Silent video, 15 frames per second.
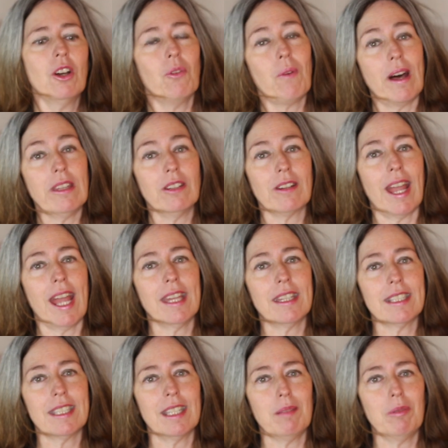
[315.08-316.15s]
While you're at
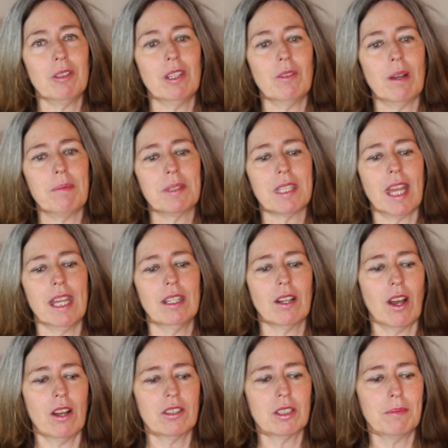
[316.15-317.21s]
the City Beauty website,
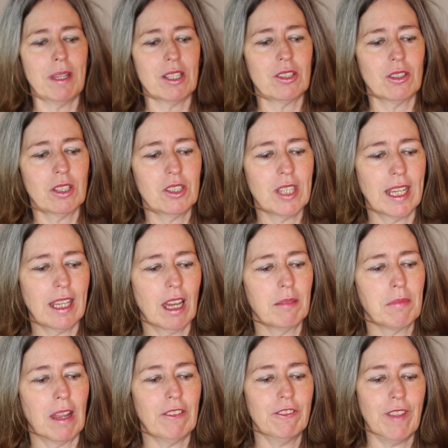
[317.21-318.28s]
also make sure to check out
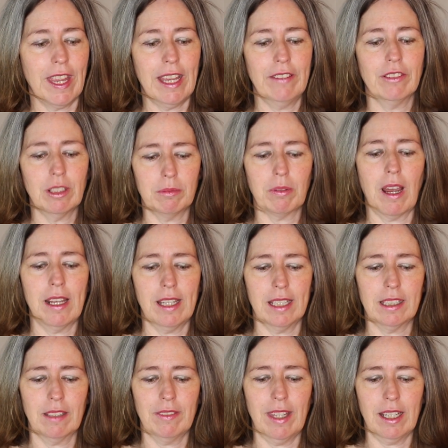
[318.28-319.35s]
my favorite
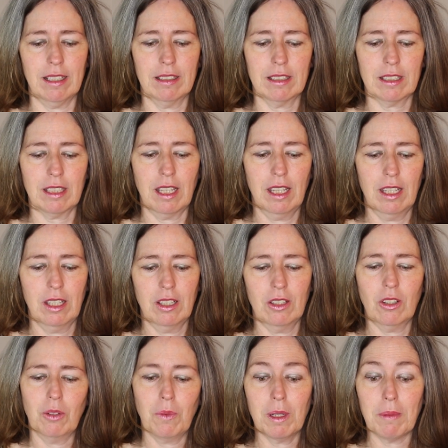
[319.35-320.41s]
product of theirs,
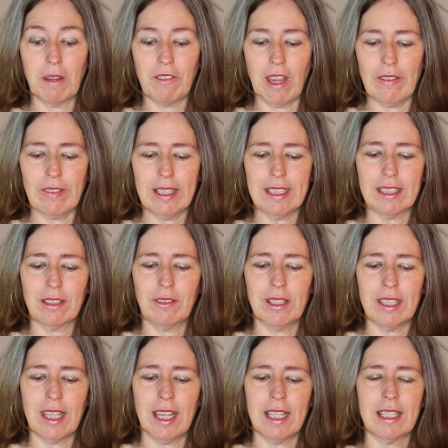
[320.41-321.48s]
or one of my favorites,
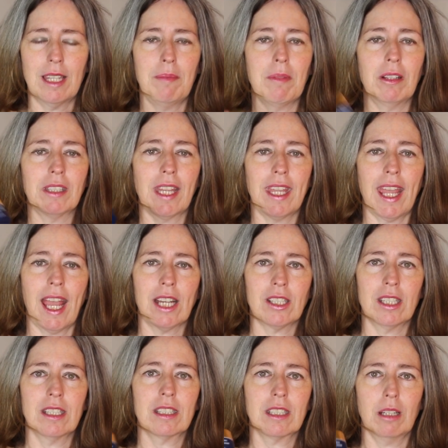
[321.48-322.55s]
which is the
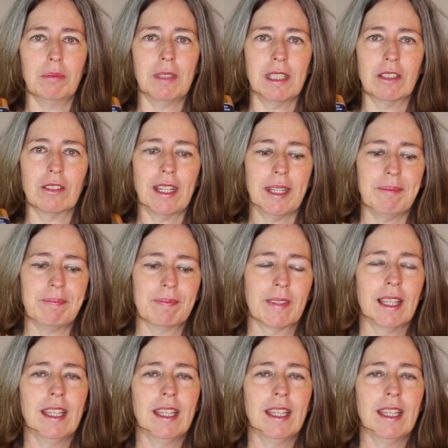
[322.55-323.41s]
Multi-Action Sculpting Cream.